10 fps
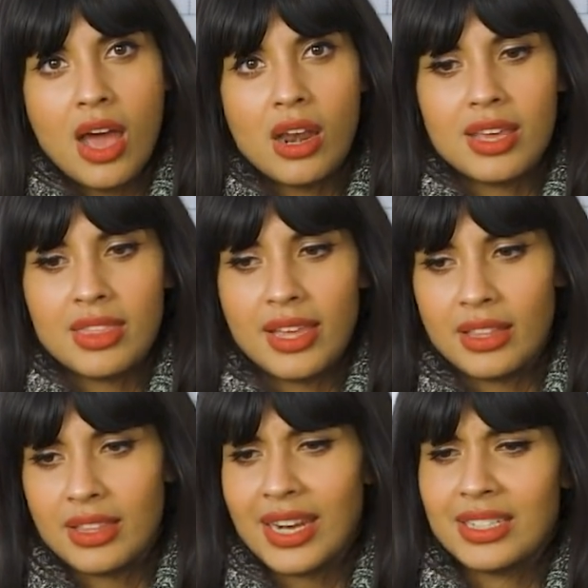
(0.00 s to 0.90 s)
And I
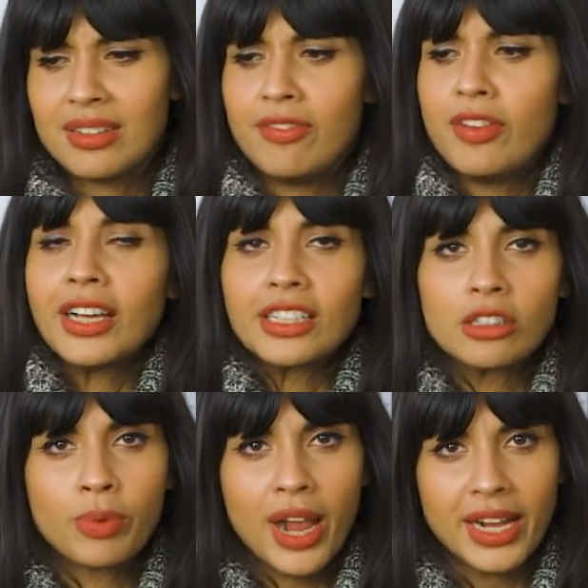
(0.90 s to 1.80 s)
think that that is a
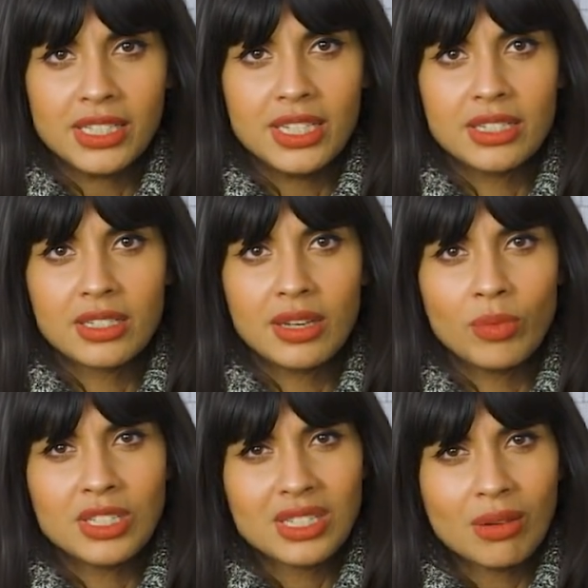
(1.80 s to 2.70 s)
vital practice. And
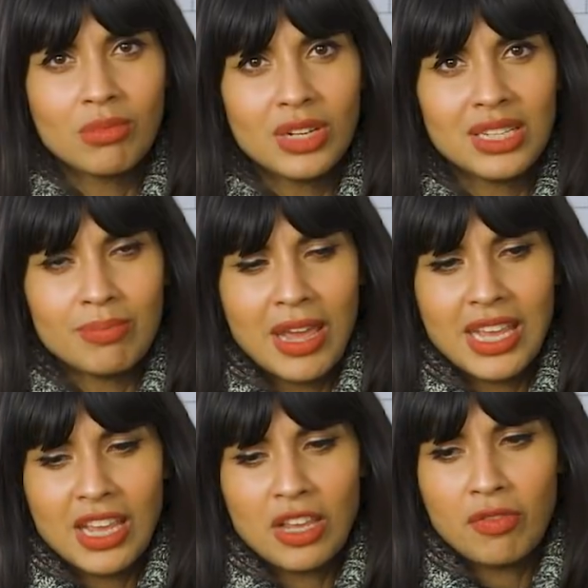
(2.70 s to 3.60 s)
when someone is
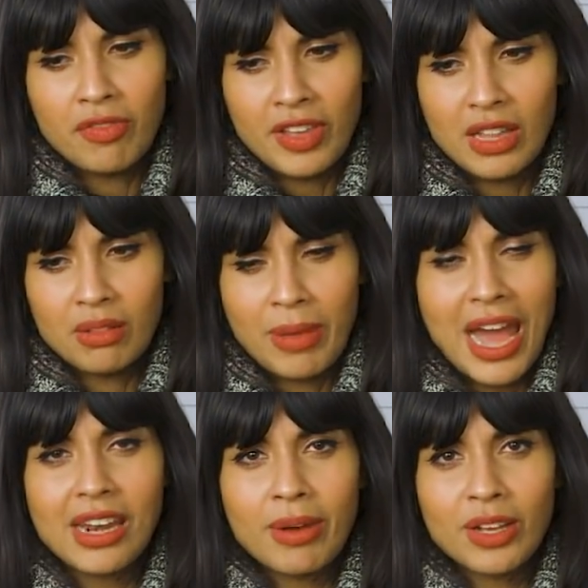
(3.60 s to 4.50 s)
making you feel
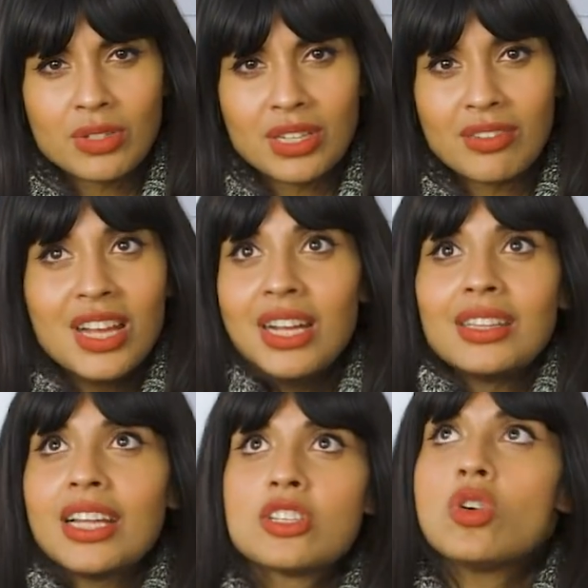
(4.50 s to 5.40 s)
bad about yourself,
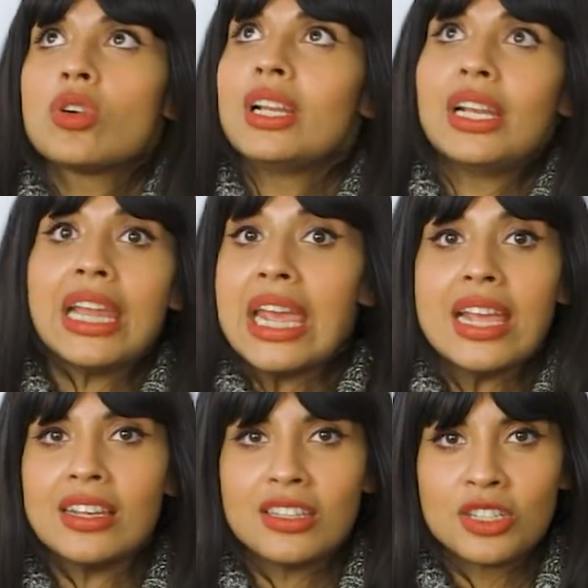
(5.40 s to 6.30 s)
that's not going to
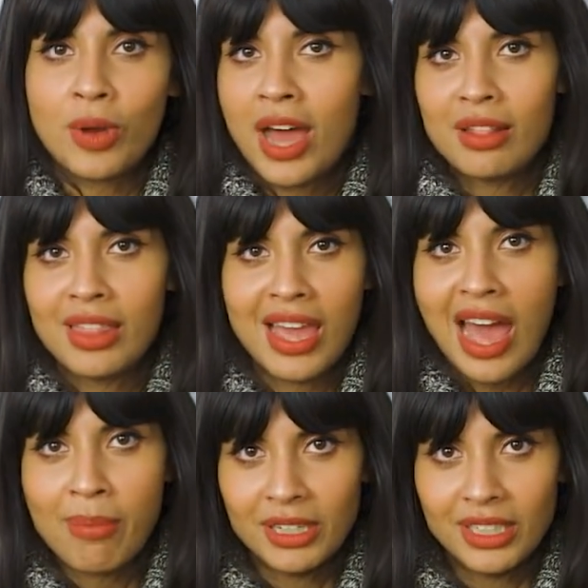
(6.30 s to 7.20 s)
lead to a healthier
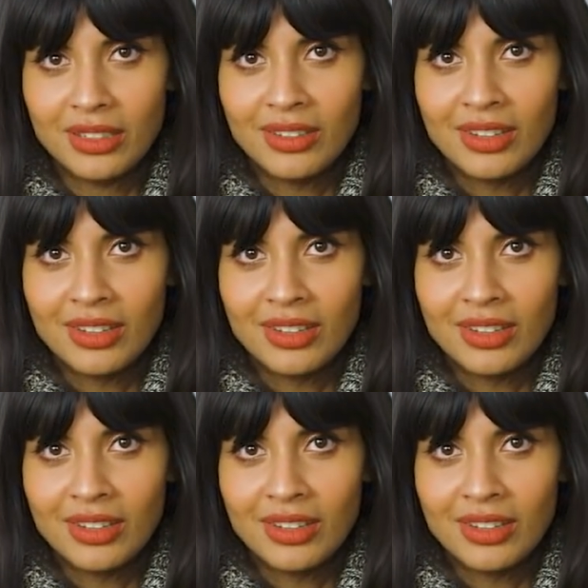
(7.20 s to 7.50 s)
habit.